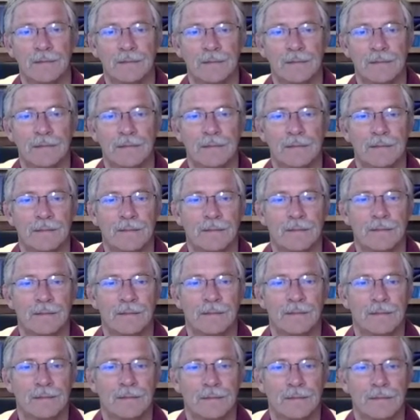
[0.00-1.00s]

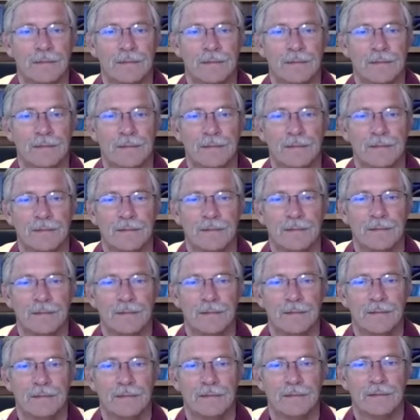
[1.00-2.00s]

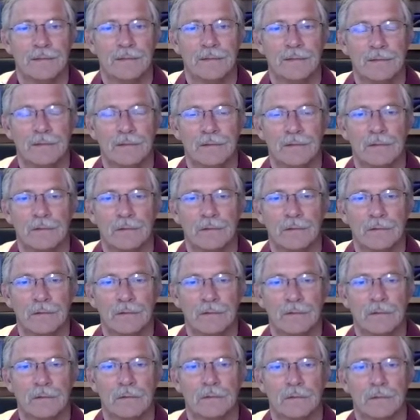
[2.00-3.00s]

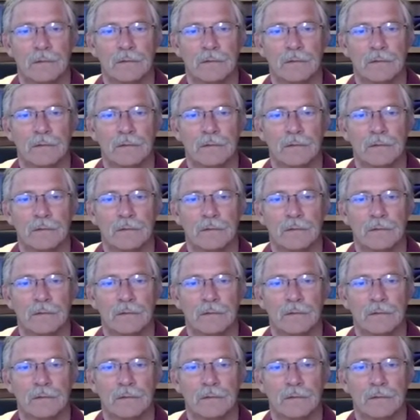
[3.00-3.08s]
No words are spoken by the person on screen.